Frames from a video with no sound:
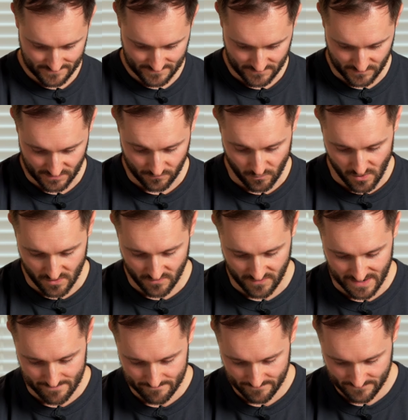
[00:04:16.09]
with 1
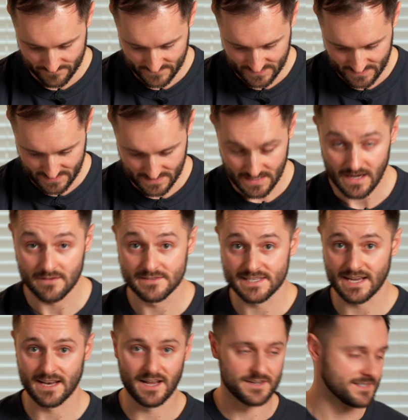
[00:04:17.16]
gram of
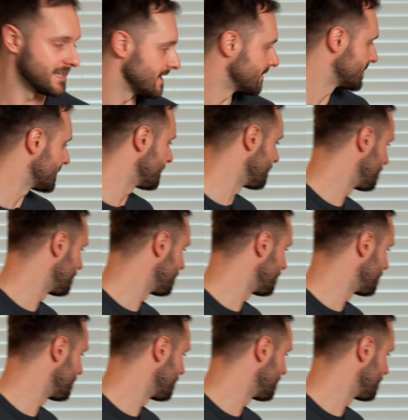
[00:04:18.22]
saline solution.